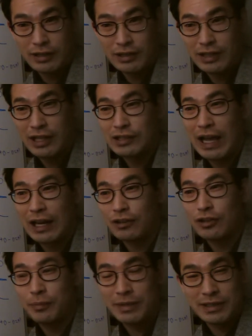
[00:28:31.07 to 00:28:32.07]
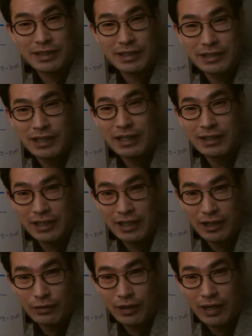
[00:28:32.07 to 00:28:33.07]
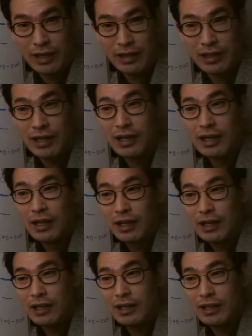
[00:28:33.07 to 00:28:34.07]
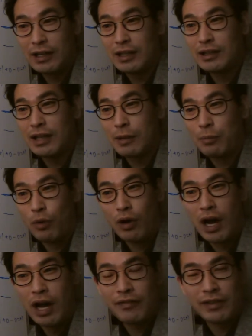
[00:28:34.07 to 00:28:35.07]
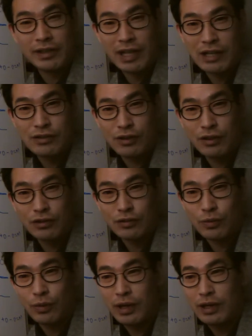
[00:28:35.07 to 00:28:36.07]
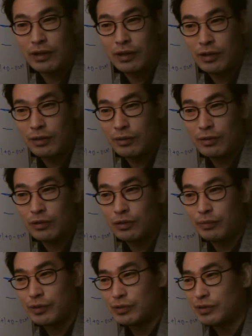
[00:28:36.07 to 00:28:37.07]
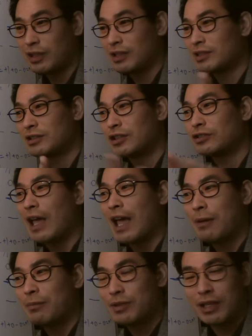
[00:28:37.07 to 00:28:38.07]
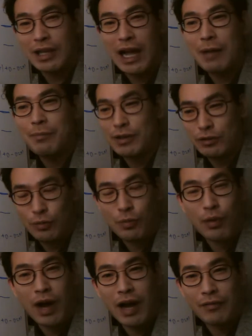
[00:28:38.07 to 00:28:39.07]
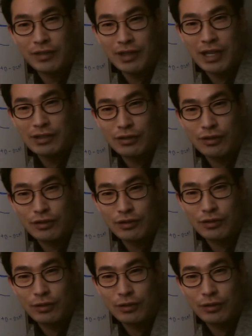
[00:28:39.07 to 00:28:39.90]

That's another business idea. Okay, in like Mojave Desert or any, because it's just empty. I've been to Mojave Desert.